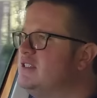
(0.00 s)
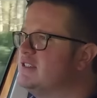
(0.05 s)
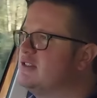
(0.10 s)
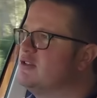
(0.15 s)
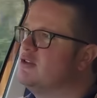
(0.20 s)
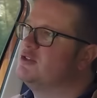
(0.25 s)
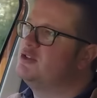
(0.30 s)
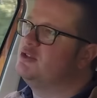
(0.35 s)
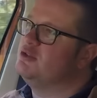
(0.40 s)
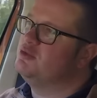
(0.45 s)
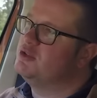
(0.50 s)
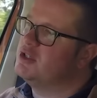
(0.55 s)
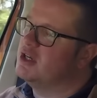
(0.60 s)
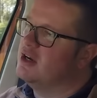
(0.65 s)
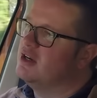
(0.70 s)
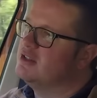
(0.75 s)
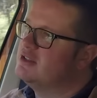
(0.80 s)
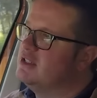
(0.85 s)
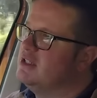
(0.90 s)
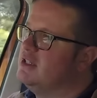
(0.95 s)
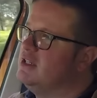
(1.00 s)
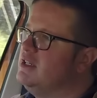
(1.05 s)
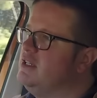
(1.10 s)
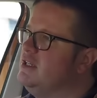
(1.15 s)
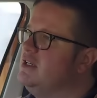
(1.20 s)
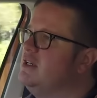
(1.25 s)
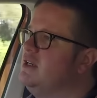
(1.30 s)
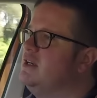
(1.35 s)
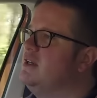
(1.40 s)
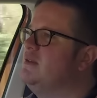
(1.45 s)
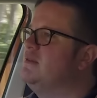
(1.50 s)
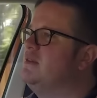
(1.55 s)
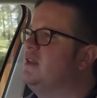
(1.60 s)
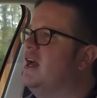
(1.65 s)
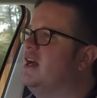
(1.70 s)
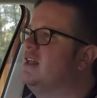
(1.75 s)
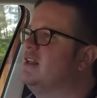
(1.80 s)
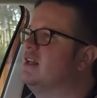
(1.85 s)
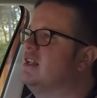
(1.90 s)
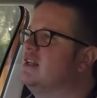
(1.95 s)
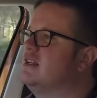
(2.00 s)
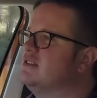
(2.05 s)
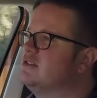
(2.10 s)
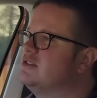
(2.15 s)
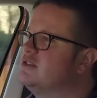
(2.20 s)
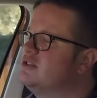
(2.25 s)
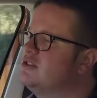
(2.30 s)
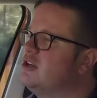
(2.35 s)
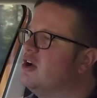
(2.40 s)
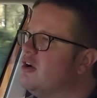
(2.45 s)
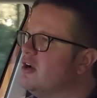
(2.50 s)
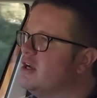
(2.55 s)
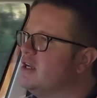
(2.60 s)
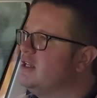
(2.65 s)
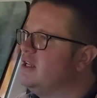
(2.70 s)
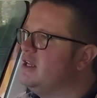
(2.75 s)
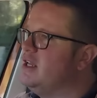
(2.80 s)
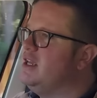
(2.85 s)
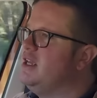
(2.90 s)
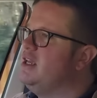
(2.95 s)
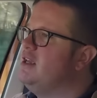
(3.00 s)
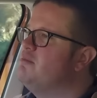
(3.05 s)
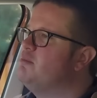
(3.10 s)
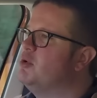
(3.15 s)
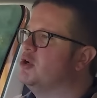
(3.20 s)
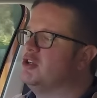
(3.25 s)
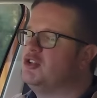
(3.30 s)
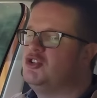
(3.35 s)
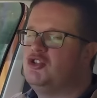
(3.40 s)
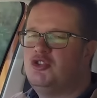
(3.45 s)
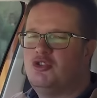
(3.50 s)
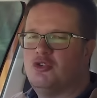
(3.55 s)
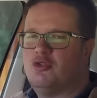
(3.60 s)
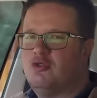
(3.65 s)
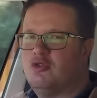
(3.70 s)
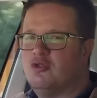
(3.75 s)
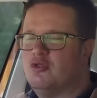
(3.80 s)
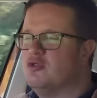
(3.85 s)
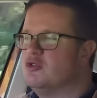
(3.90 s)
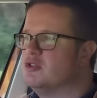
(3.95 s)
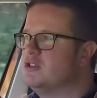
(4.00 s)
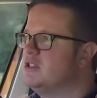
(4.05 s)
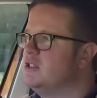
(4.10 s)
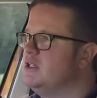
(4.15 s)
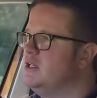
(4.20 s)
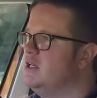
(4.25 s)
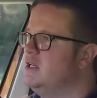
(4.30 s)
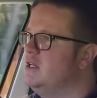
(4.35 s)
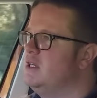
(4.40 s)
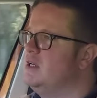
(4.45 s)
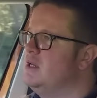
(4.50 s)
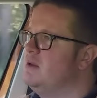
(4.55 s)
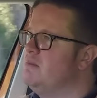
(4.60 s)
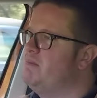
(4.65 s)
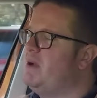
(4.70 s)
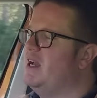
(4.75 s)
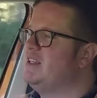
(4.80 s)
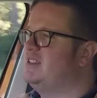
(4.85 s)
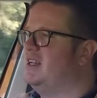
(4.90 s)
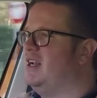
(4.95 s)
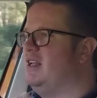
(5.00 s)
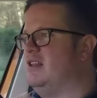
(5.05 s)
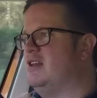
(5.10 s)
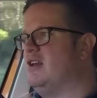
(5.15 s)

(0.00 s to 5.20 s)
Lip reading: it's not too darty. The handling's tidy but assured. Basically, the